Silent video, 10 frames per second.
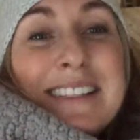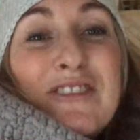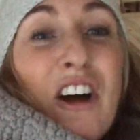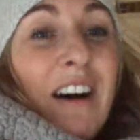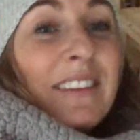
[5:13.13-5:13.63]

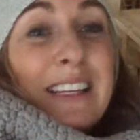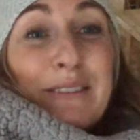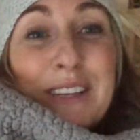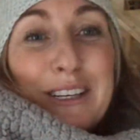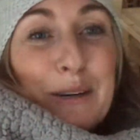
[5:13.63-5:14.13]
not
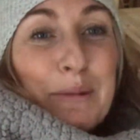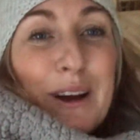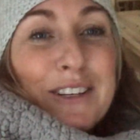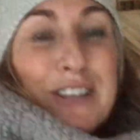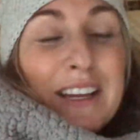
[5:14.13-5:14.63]
leaving your
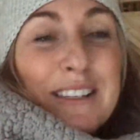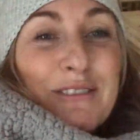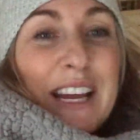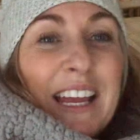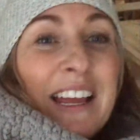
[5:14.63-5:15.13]
project,
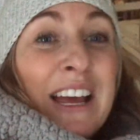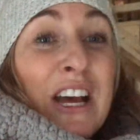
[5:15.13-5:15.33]
right?